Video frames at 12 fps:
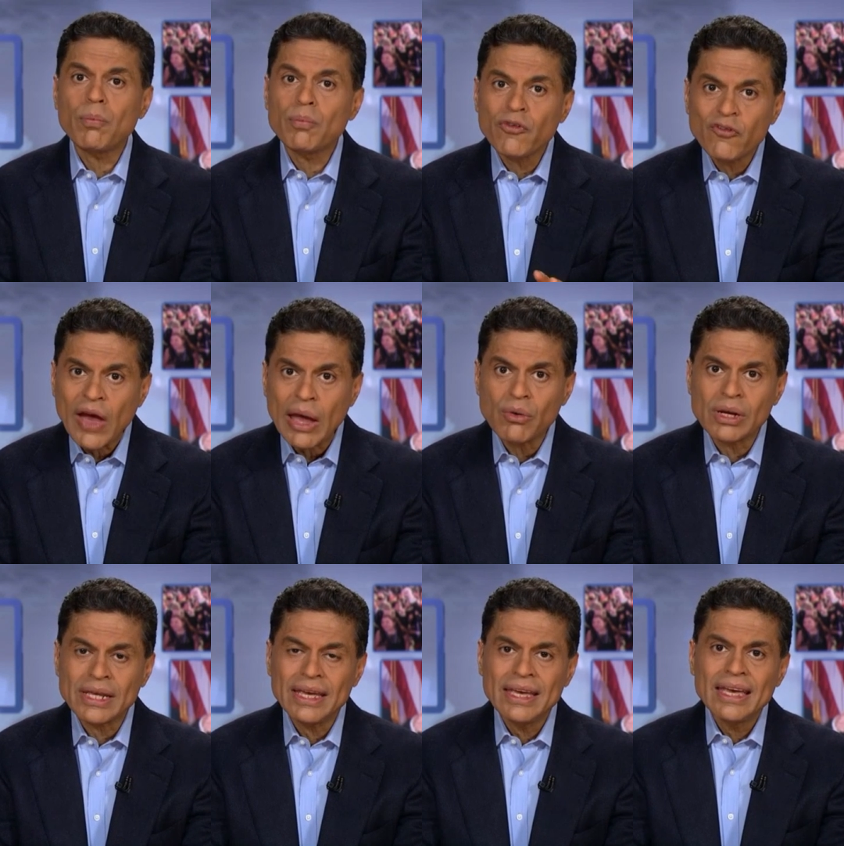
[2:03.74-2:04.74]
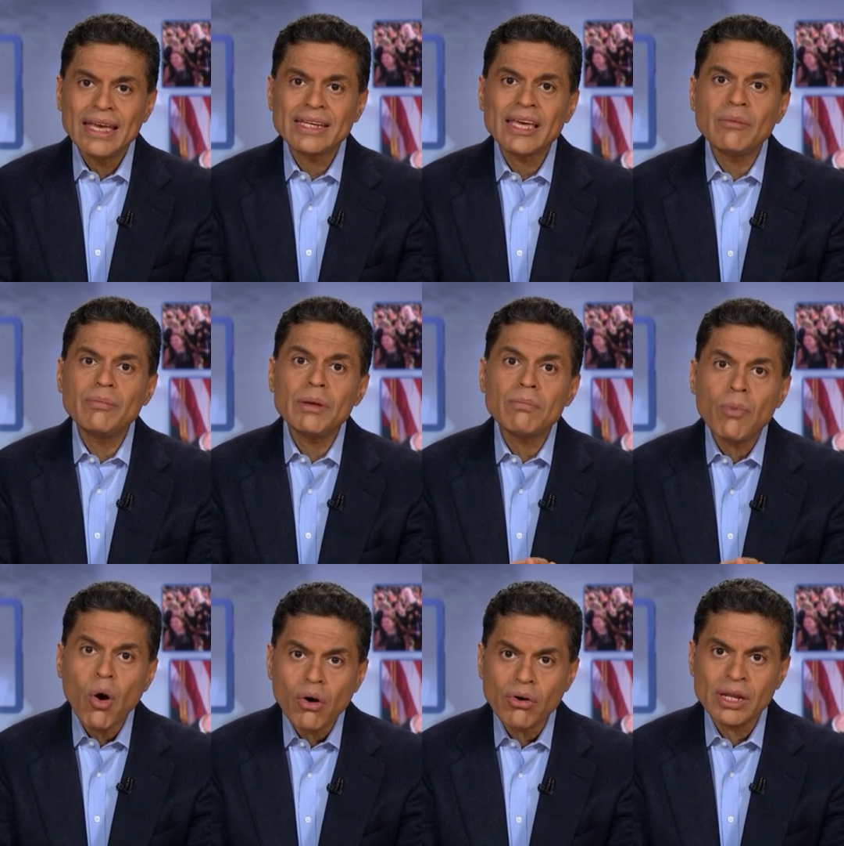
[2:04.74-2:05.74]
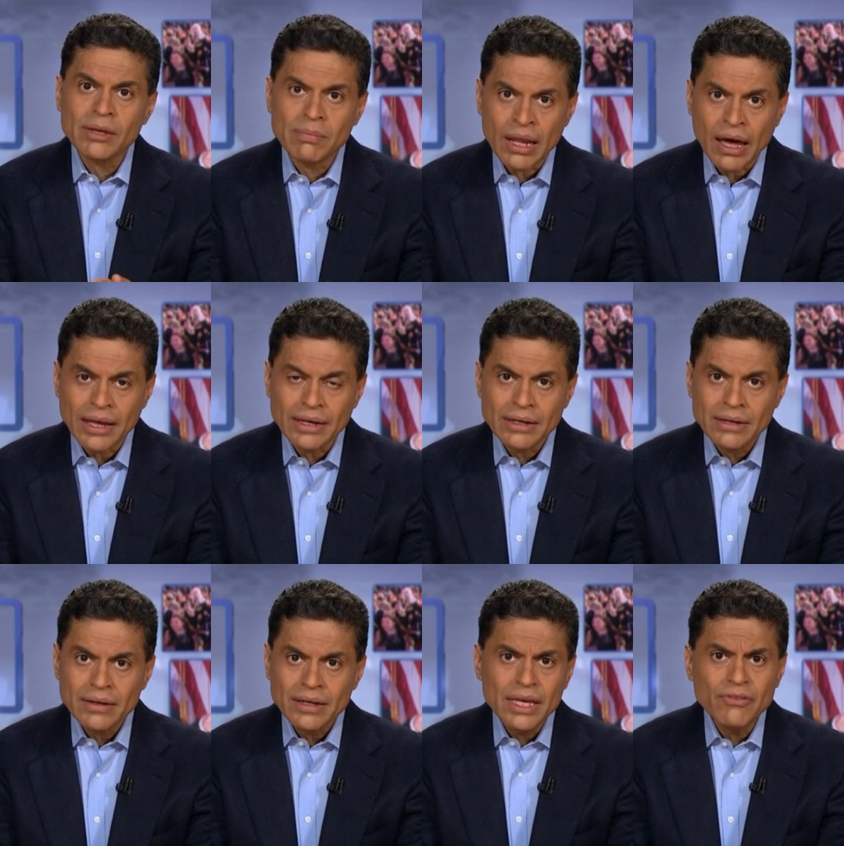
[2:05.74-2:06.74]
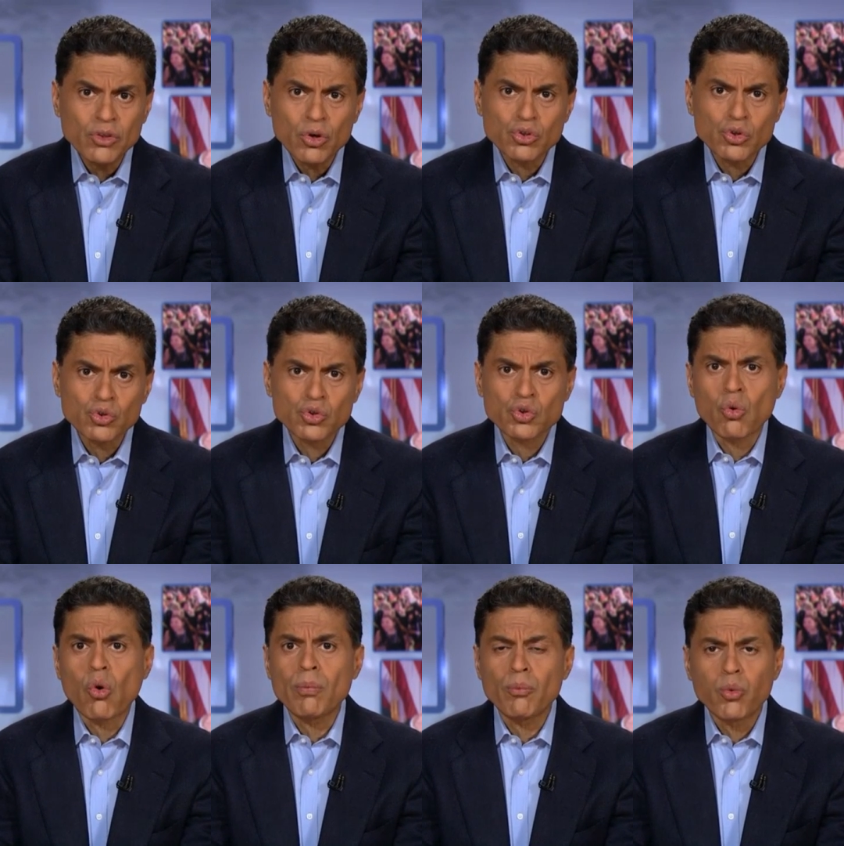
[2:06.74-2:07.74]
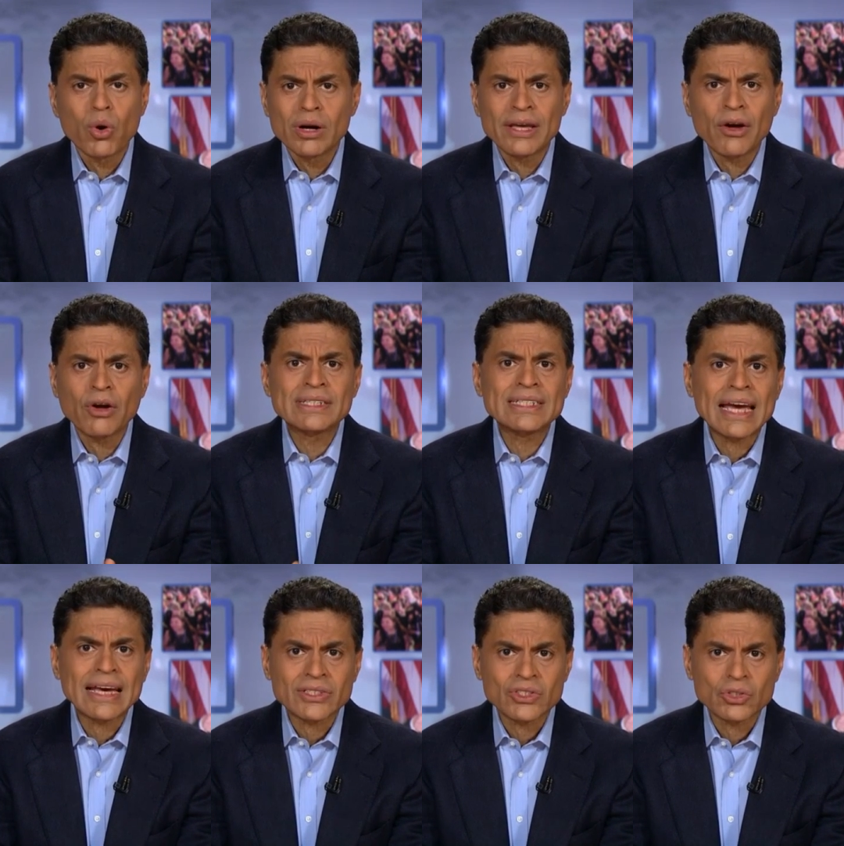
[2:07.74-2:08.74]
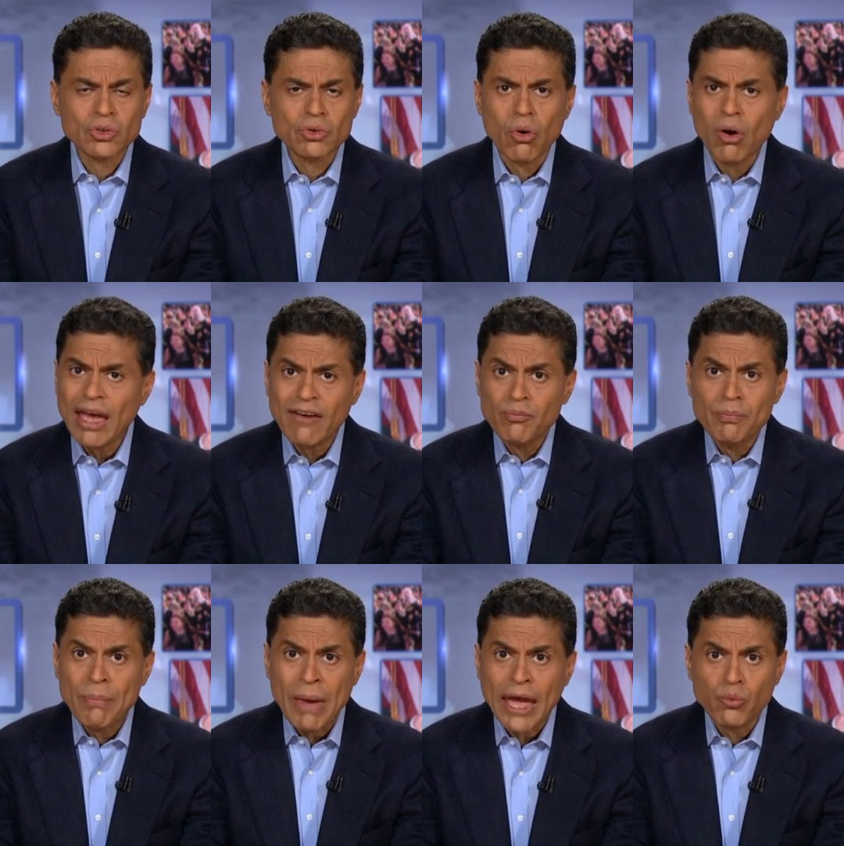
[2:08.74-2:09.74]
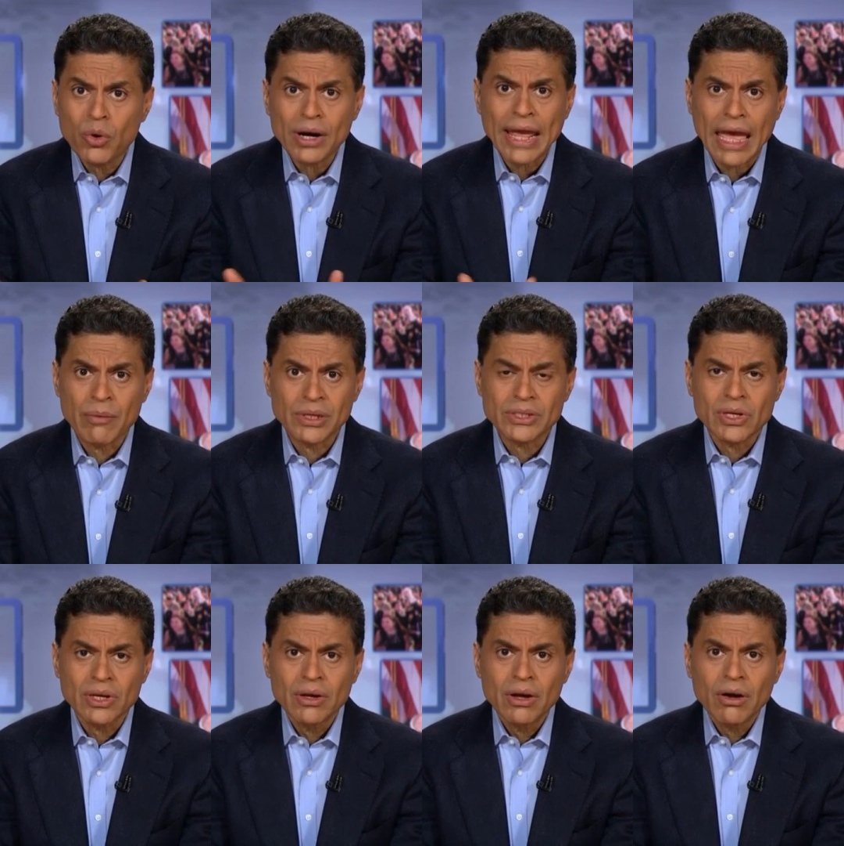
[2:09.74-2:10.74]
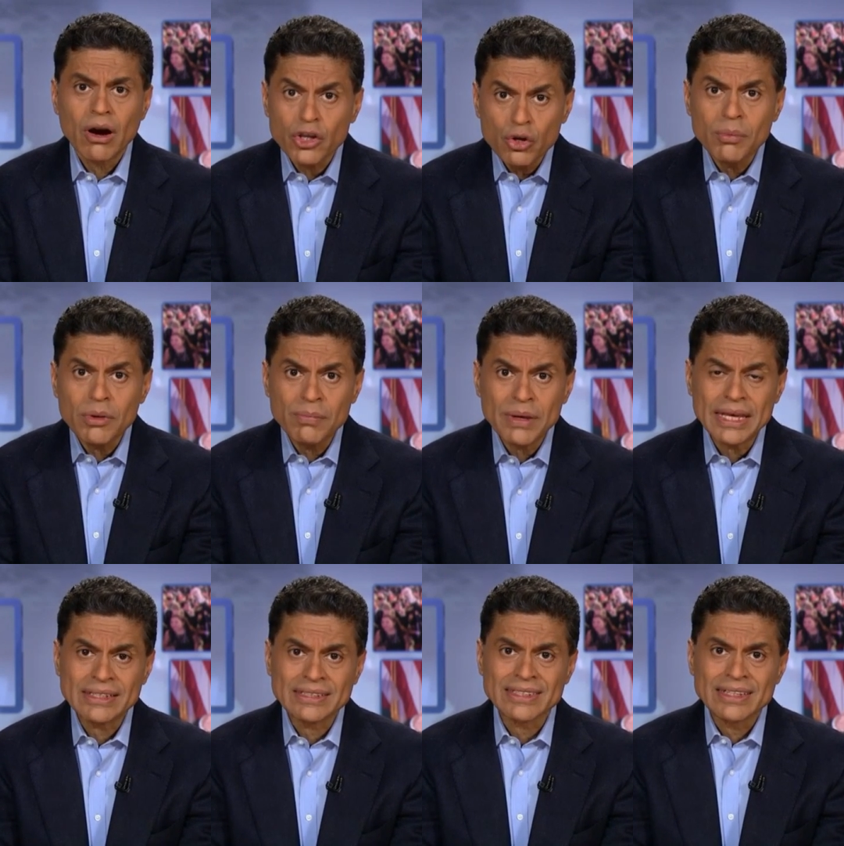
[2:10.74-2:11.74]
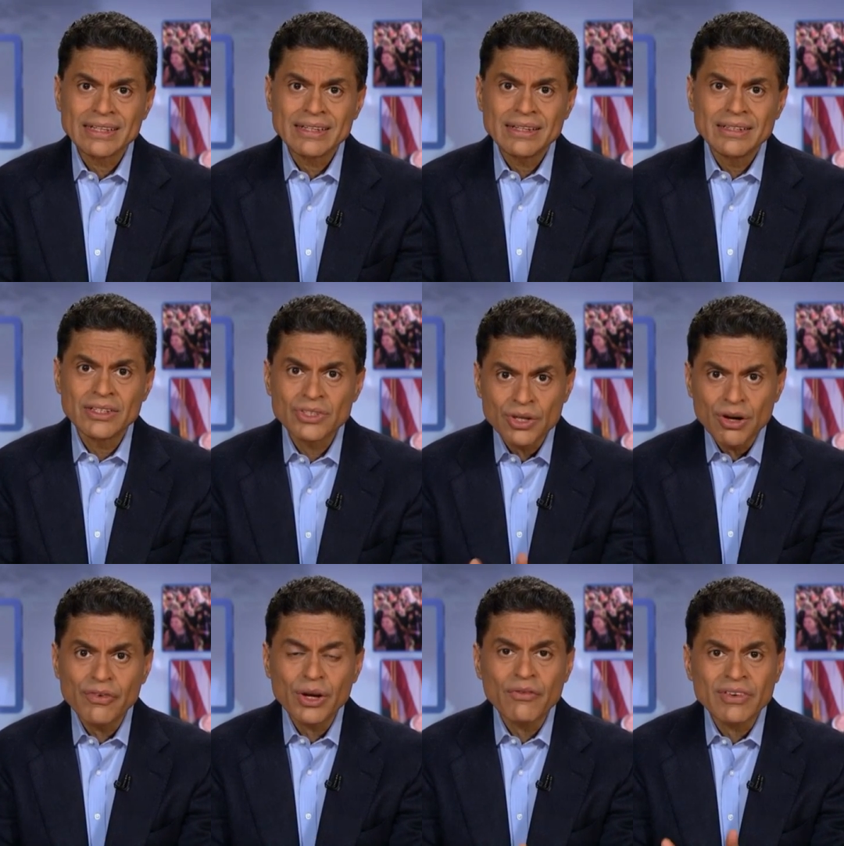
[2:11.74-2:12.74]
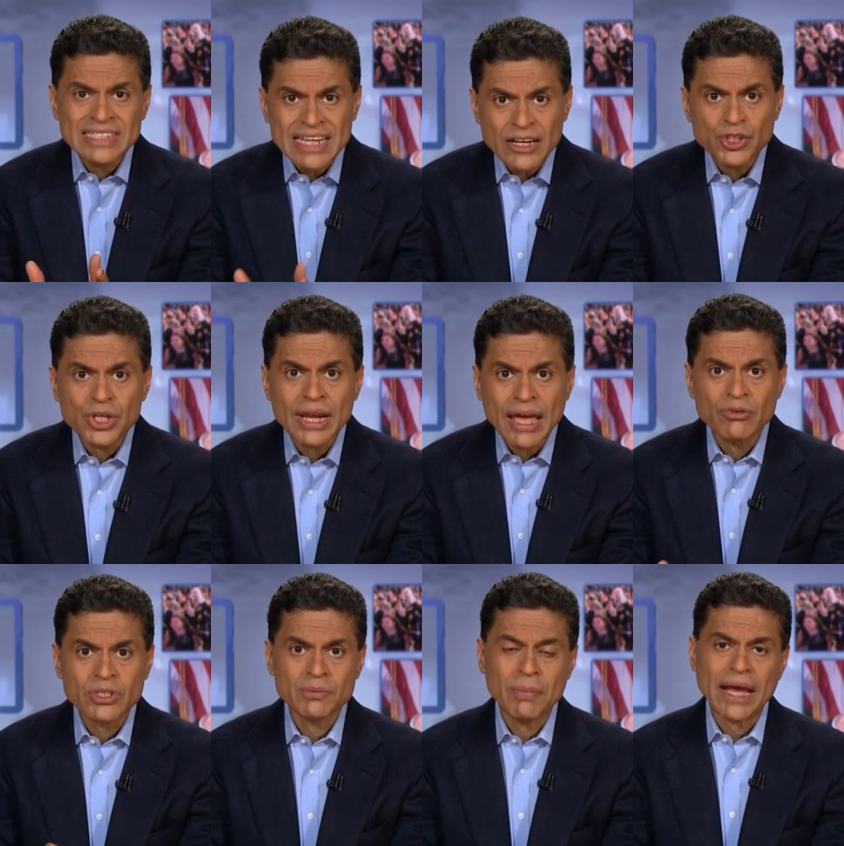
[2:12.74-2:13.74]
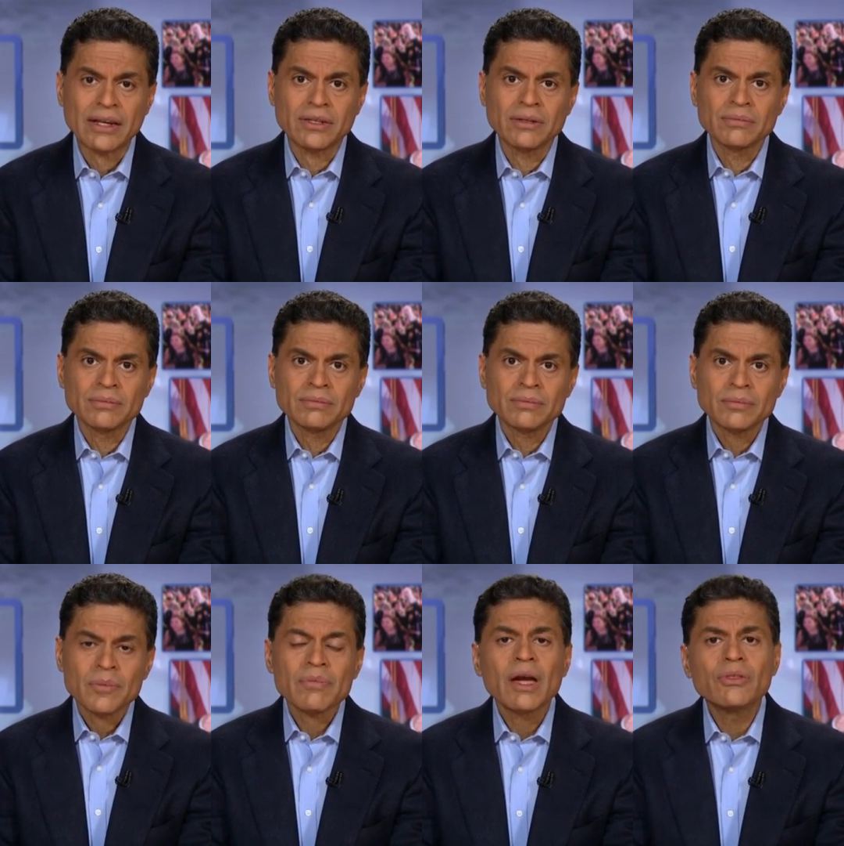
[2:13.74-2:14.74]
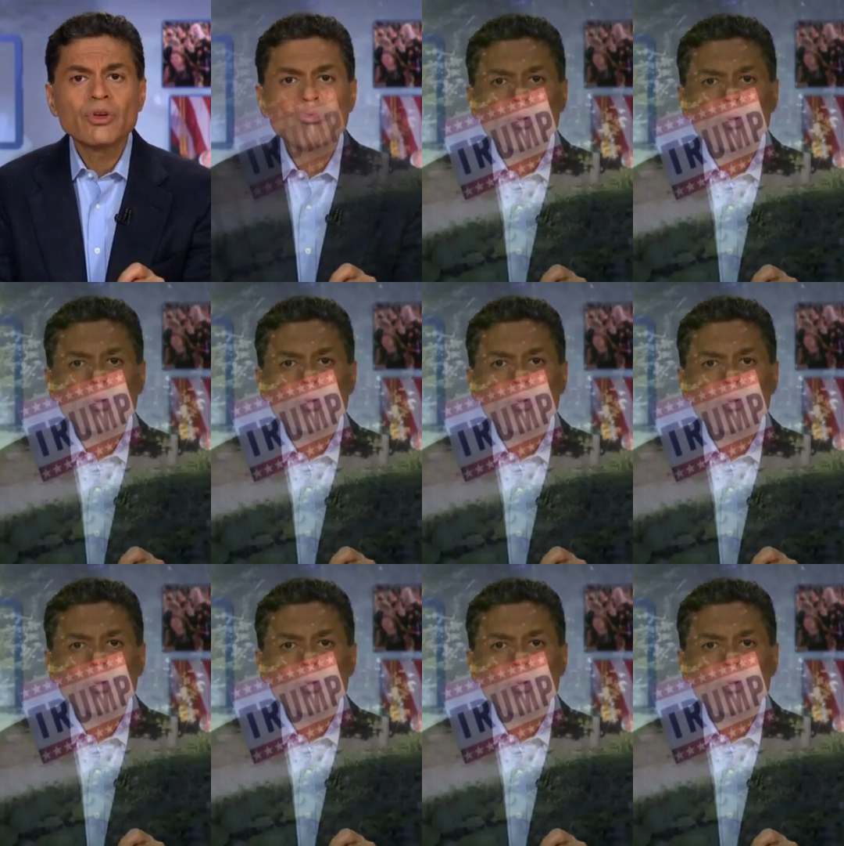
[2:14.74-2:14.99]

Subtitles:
profoundly, it can be morally blind. Even those who score poorly on tests or have bad work habits are human beings, deserving of attention and respect. The